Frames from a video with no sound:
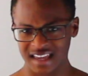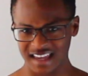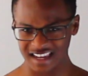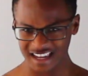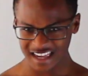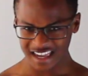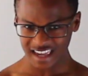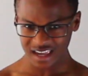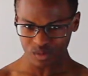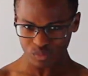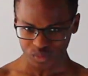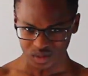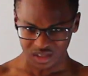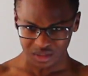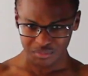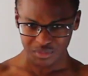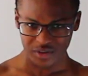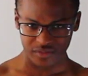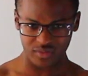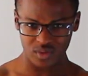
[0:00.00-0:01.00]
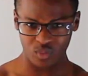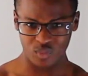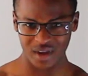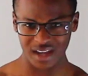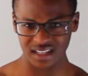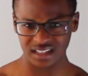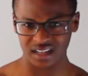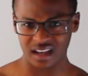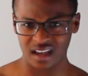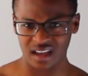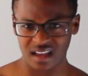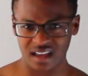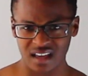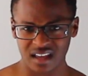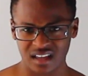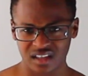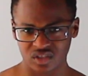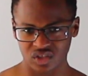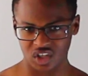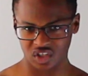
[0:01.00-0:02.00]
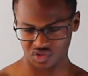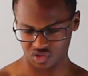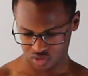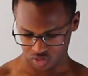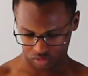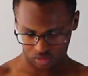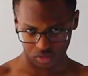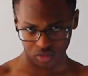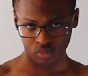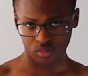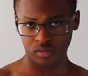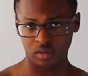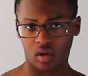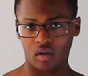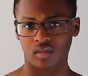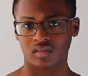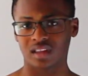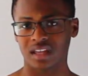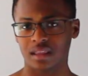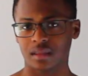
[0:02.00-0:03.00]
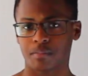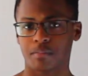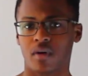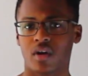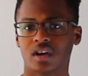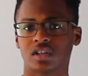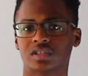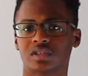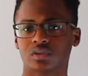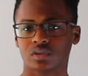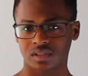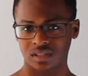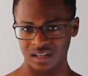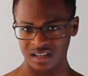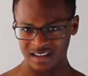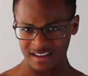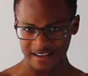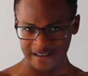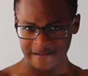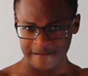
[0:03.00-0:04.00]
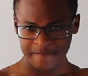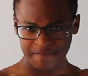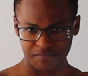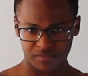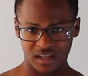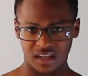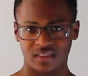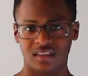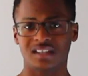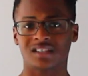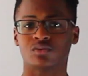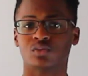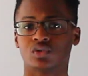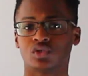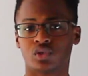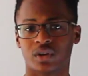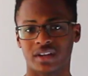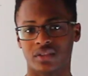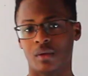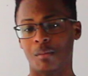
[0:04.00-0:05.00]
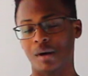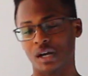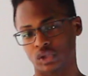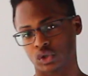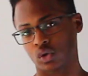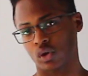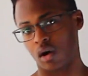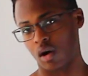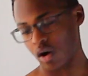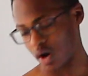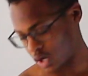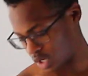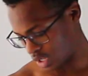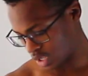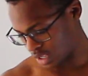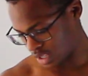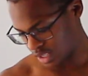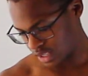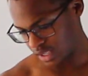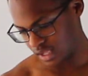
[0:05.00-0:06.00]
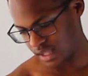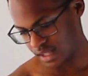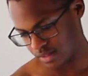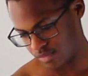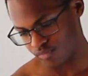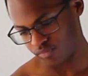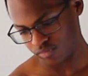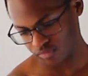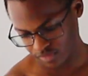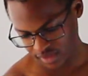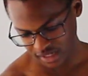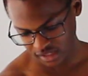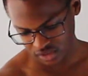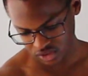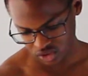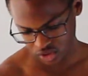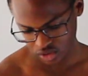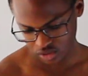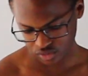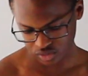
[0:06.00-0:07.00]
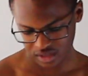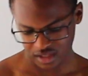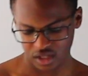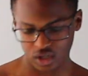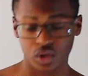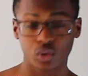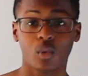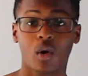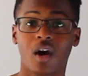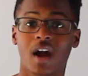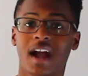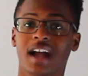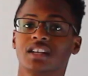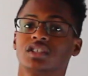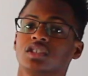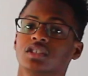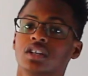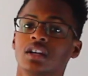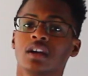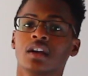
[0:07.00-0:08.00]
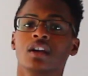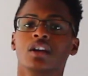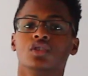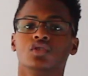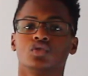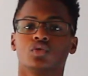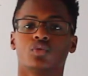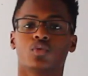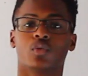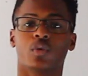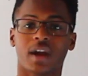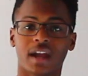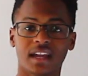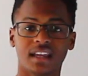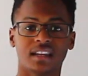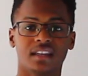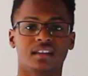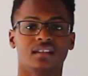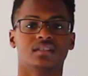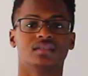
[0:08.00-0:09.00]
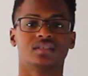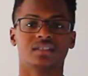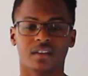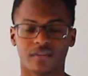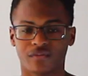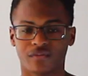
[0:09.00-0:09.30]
and can't really move the weight, you do long length partials, and this will train the muscle hard, and that shows that you are actually training to